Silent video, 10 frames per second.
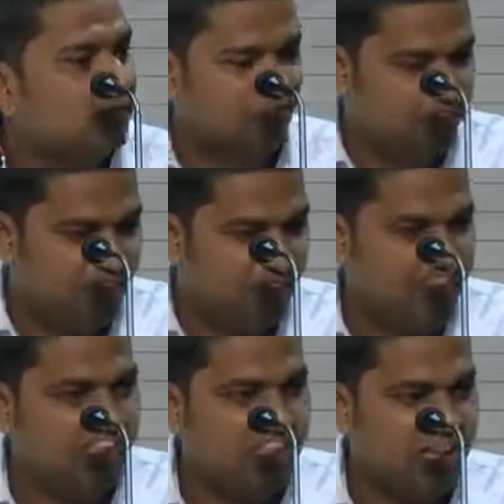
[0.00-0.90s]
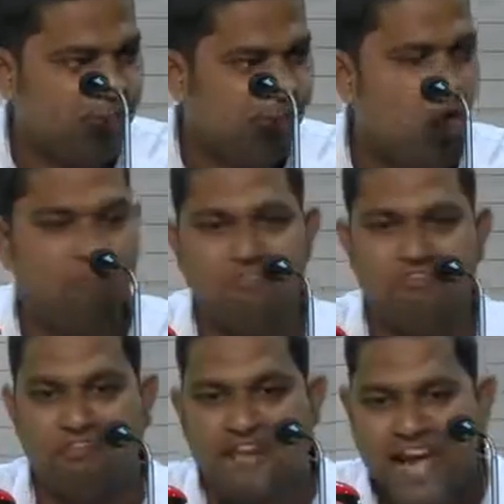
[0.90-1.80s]
So the first step of a
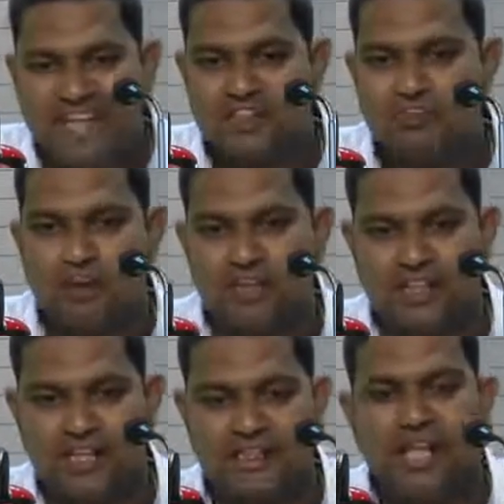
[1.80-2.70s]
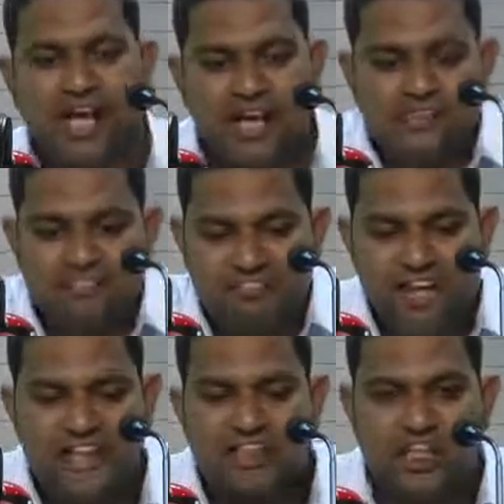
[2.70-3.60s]
finance process is
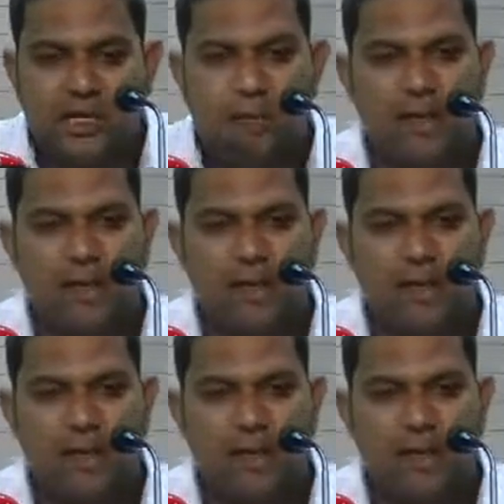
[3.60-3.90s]
financial